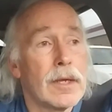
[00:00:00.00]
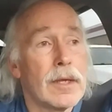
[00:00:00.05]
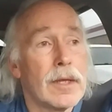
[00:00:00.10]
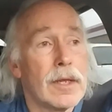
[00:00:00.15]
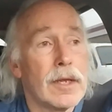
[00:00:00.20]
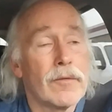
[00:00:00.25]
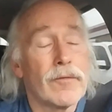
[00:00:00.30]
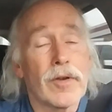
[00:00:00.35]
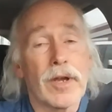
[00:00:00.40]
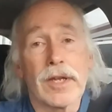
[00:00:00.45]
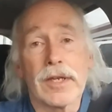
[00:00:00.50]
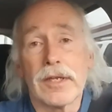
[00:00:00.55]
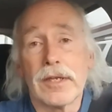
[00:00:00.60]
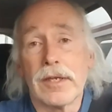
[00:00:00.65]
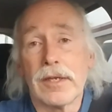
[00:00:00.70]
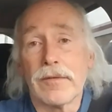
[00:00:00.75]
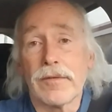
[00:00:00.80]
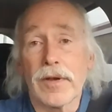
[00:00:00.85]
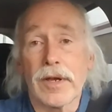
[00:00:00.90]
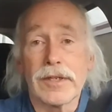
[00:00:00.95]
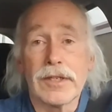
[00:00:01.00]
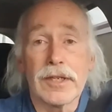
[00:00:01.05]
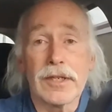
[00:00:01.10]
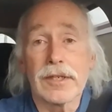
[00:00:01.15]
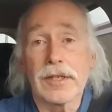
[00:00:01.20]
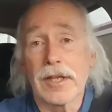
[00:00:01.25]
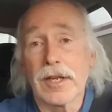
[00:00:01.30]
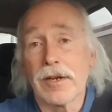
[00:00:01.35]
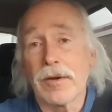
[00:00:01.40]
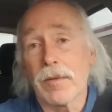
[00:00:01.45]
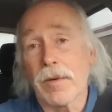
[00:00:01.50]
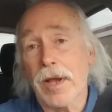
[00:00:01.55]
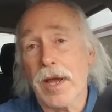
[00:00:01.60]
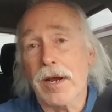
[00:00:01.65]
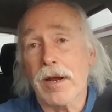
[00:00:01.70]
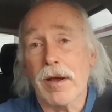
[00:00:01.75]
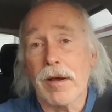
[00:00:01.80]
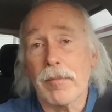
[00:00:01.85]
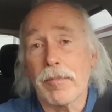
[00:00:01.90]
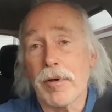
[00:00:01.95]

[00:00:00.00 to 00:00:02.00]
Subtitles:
If I didn't get it right, I'll